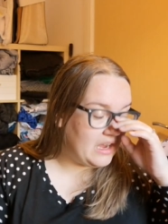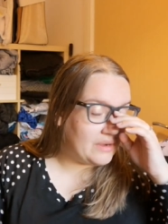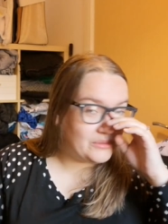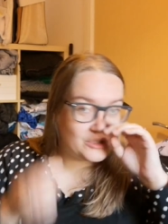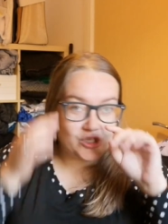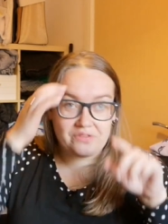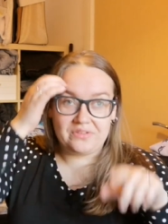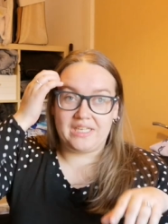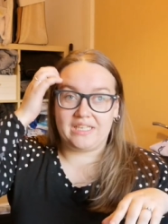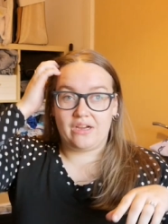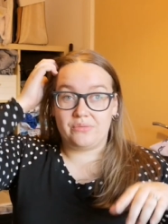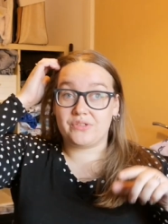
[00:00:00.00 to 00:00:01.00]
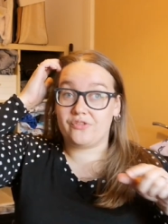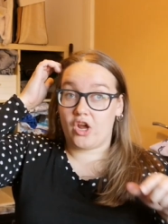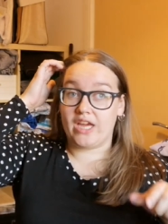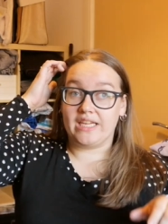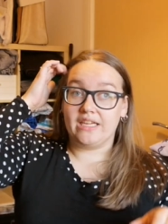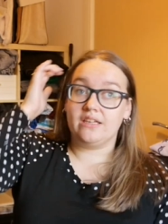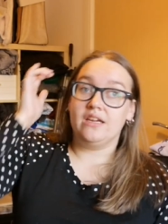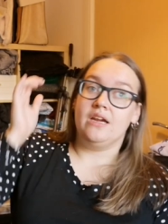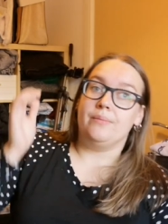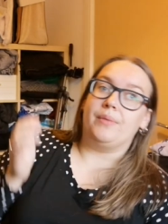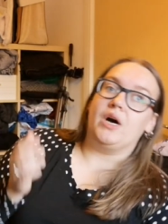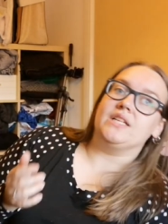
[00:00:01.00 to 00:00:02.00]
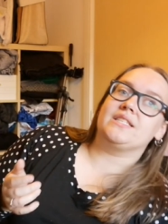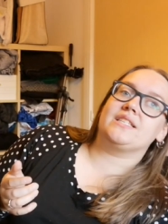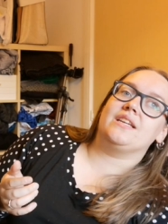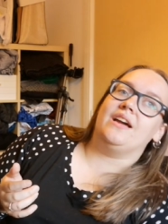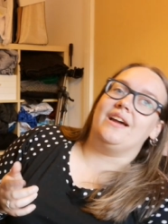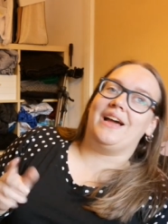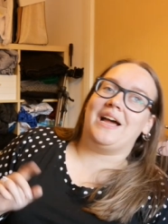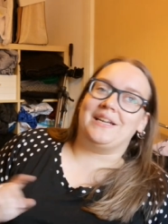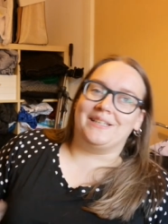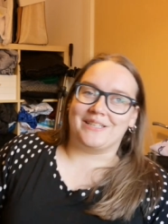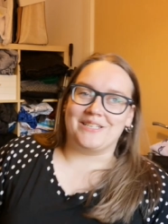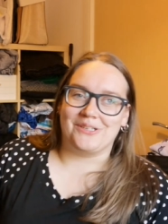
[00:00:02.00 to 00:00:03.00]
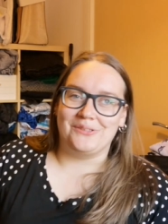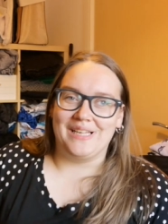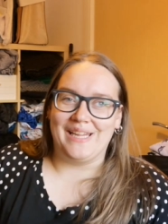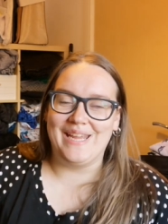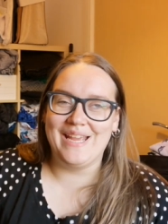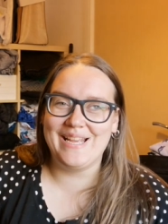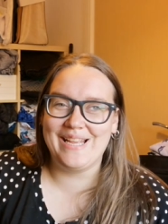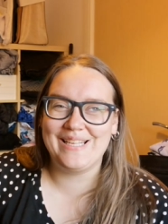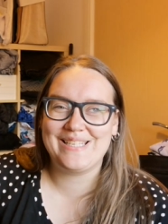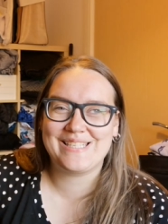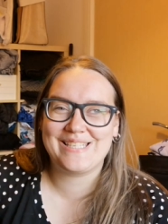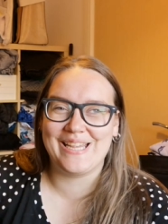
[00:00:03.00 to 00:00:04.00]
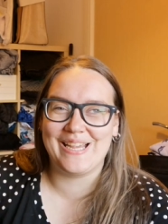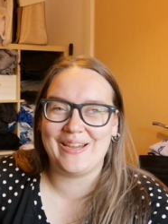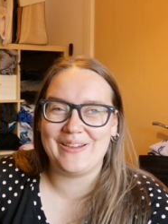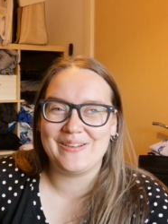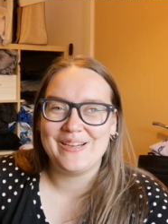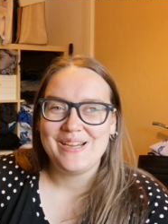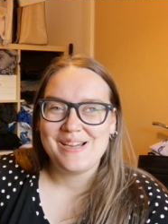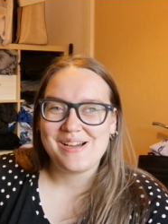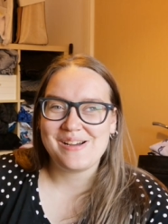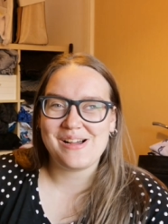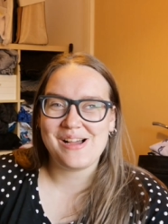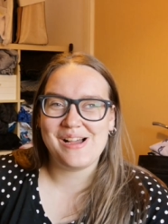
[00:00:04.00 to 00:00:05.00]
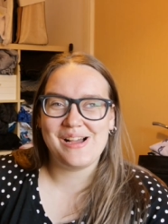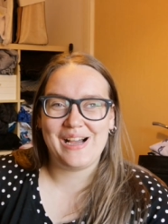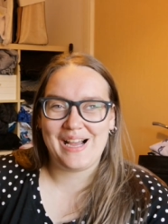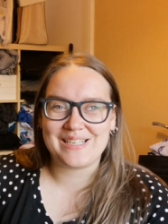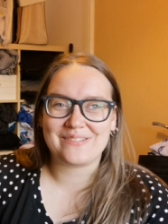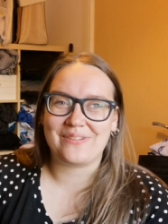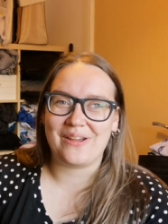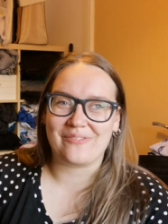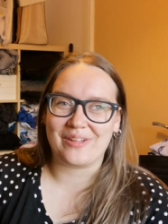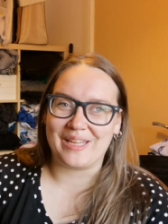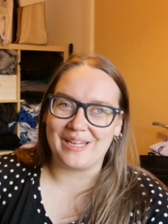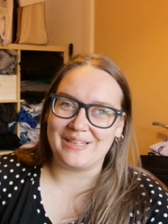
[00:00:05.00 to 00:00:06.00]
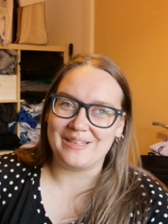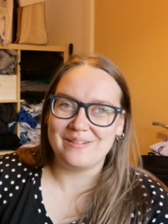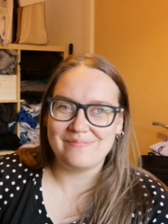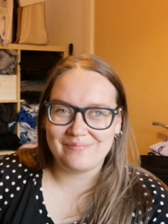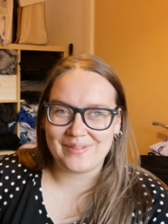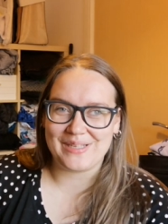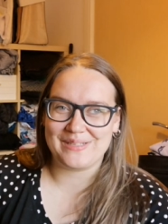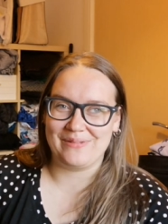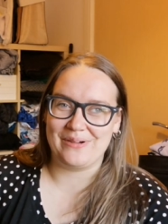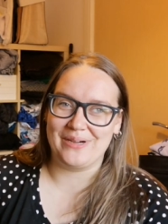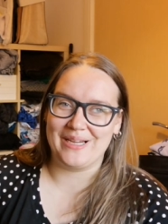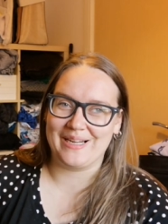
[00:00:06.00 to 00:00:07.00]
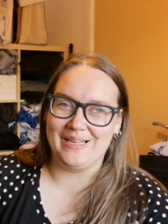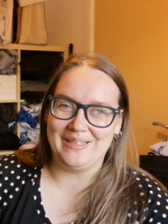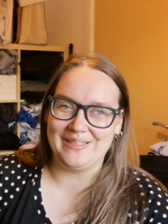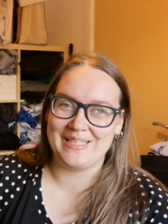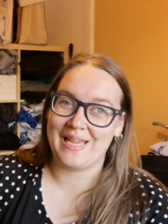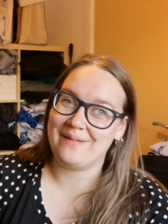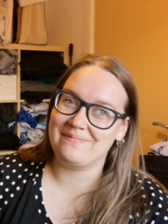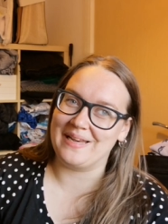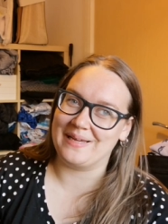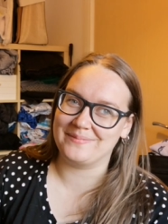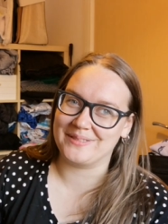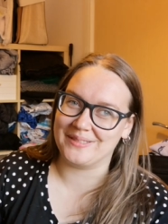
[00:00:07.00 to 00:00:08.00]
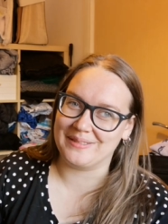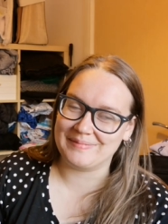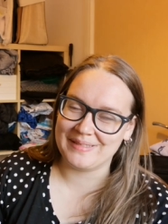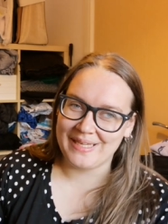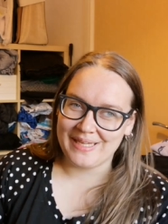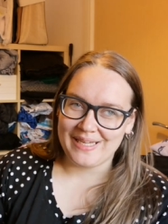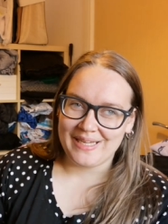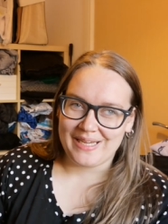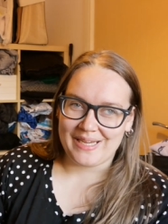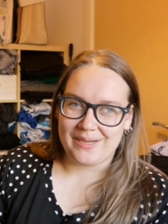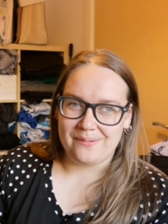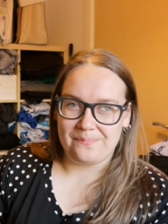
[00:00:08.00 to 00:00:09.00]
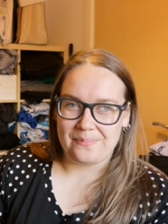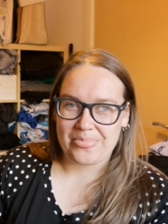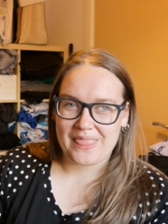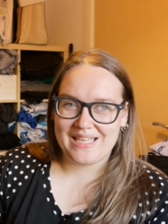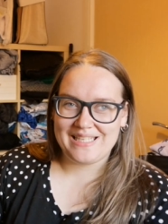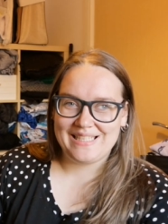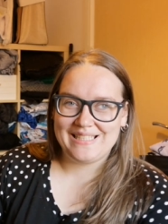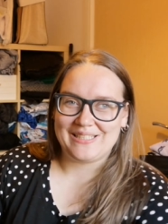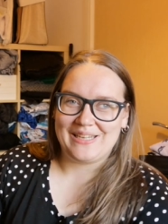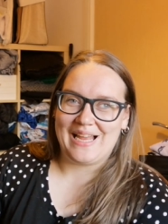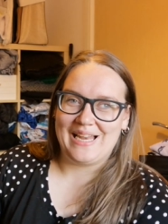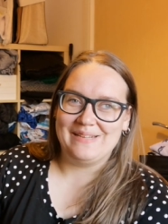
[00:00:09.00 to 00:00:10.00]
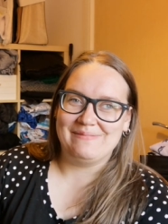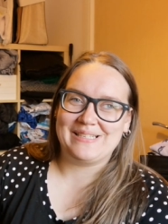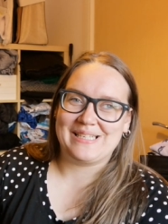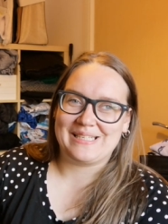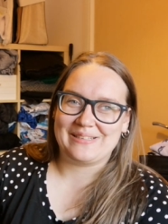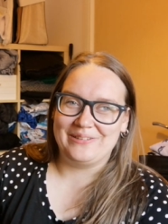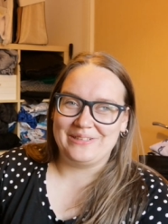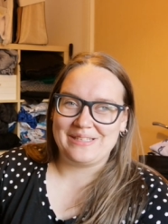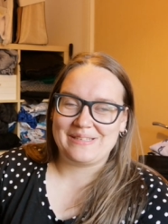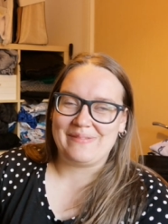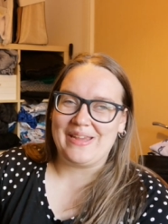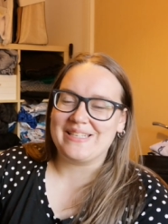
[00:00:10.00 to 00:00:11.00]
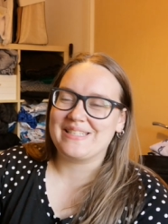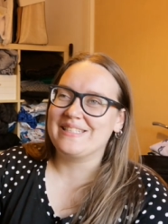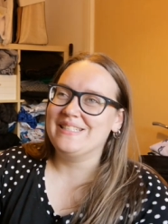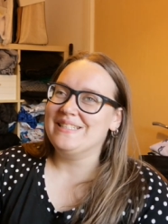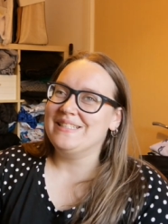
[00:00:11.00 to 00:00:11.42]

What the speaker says: I was traveling, I was flying, but hand luggage only. So I had to fit everything in, plus my work clothes and my laptop. So yeah, limited on space.